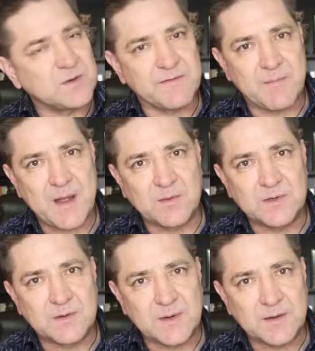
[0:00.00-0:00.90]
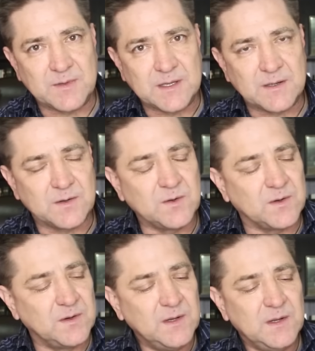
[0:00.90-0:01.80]
of a mountain around the
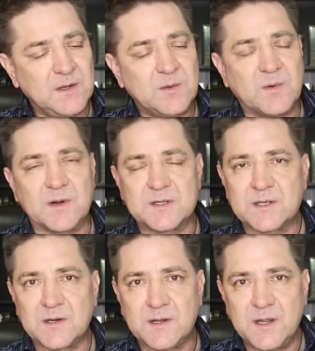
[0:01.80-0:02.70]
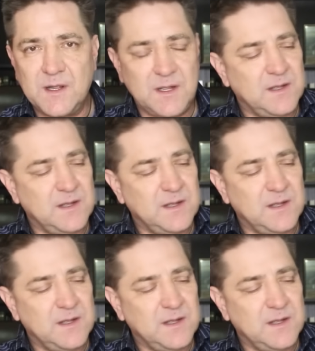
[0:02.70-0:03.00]
hole, whereas on